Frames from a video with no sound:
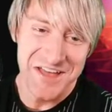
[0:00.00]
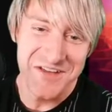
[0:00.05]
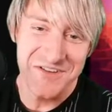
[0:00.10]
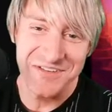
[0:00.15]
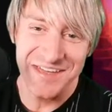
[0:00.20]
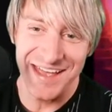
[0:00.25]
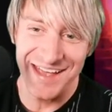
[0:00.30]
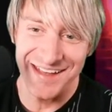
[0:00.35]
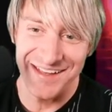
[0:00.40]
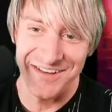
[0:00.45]

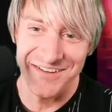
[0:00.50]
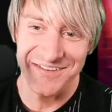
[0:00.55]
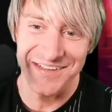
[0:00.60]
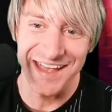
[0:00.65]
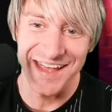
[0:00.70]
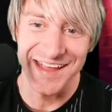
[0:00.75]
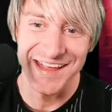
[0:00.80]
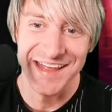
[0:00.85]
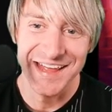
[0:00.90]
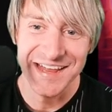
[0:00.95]
okay,
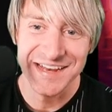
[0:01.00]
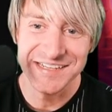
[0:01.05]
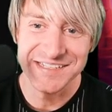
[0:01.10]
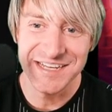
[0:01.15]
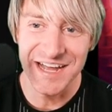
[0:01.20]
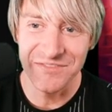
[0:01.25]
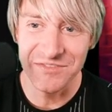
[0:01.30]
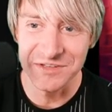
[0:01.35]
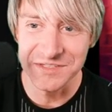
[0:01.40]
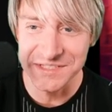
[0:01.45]
okay.
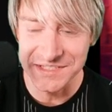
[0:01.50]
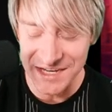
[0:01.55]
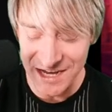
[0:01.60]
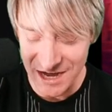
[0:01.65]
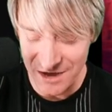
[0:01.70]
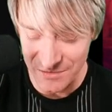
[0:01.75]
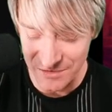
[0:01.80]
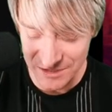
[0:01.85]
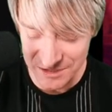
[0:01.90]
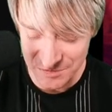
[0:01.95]
Devil's
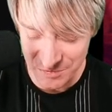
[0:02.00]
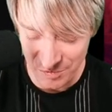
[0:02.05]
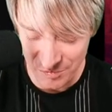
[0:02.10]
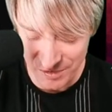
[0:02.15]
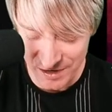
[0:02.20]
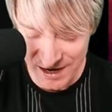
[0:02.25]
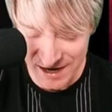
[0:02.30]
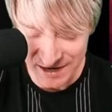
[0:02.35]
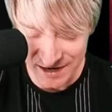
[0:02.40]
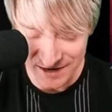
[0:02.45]
Tower is where
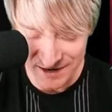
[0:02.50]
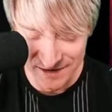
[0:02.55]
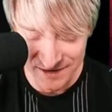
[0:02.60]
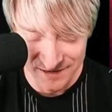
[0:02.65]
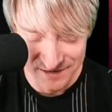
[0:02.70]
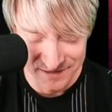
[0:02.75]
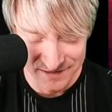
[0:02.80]
we're heading.